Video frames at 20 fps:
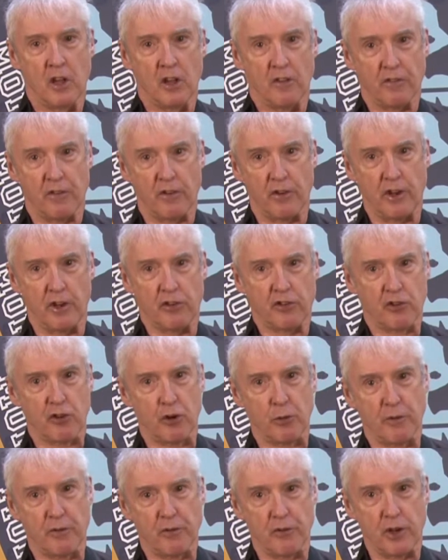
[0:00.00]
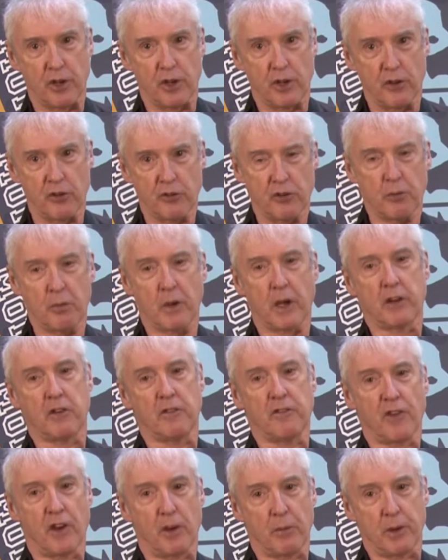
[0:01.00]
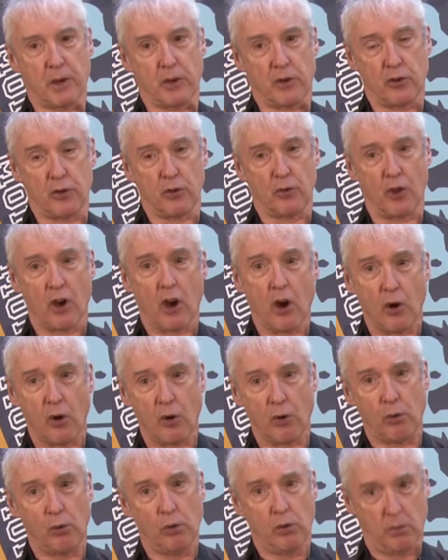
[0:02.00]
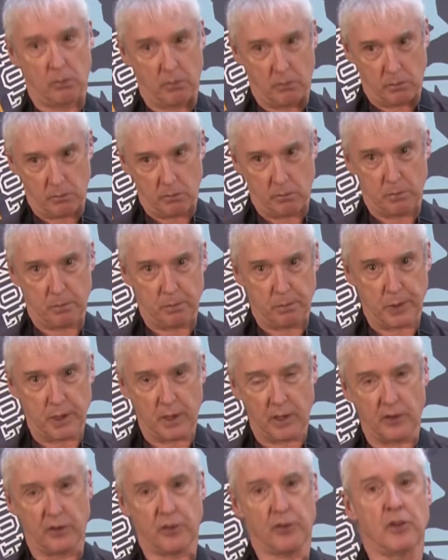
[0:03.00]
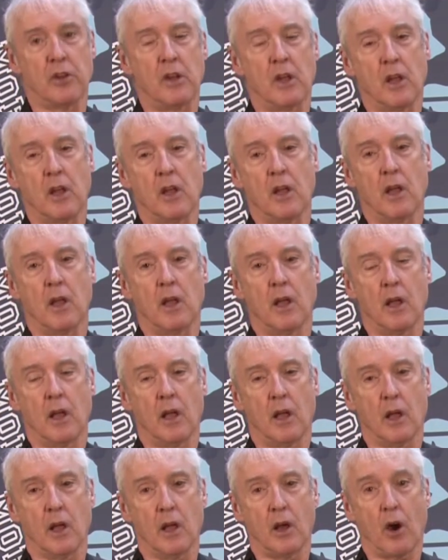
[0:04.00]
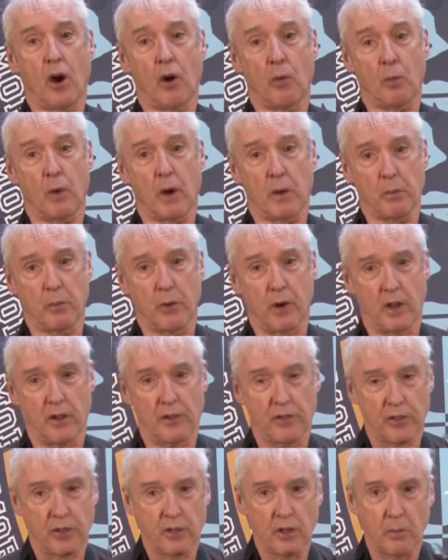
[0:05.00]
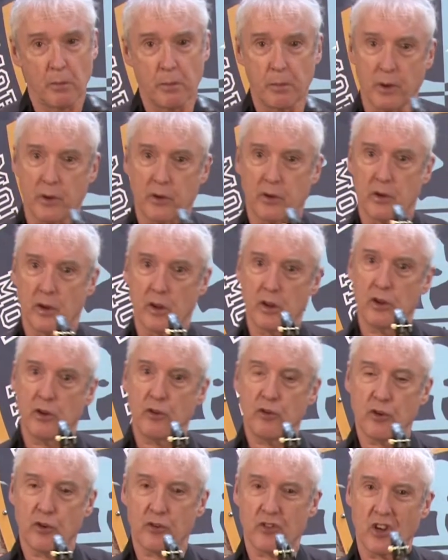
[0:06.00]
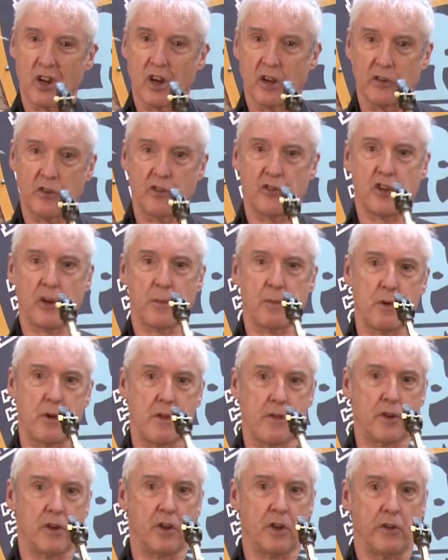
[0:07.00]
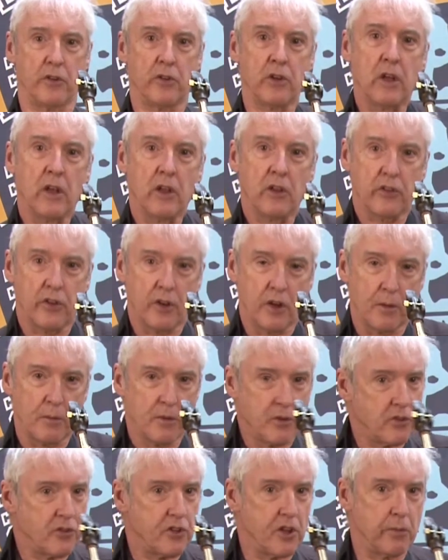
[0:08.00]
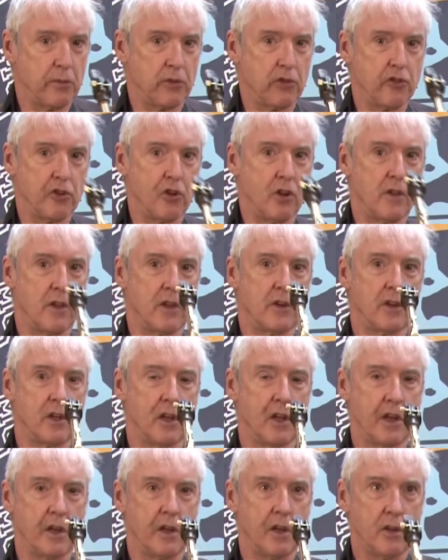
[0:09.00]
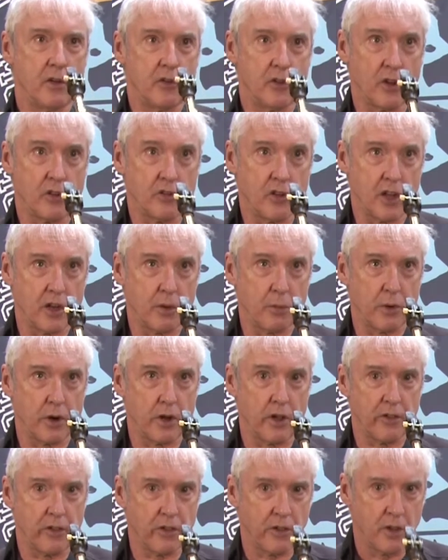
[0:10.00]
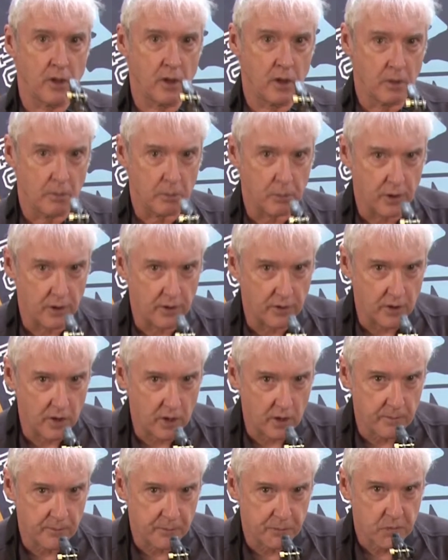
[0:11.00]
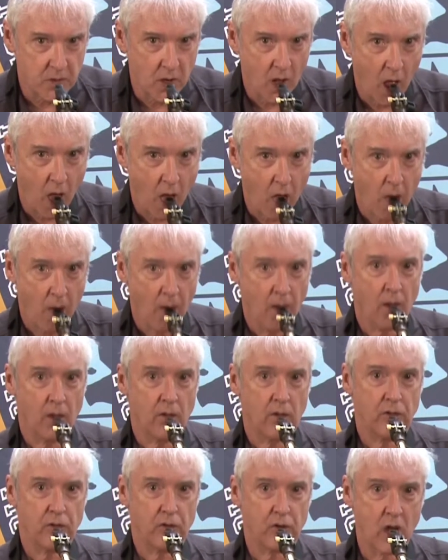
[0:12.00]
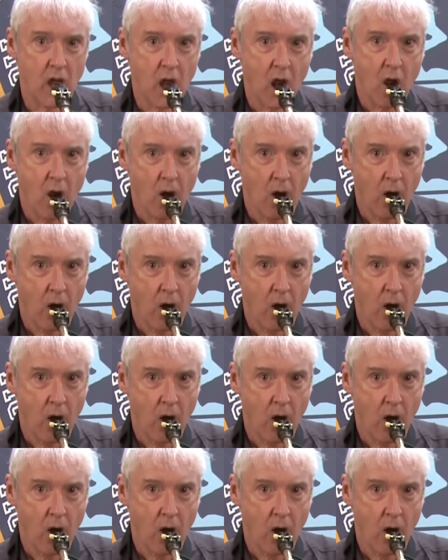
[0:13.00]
for each group of 3 notes. You might in fact be able to do the whole piece on 1 breath, but use your tongue to separate the notes. So let me just demonstrate that again. So take a breath, breathe in, 3,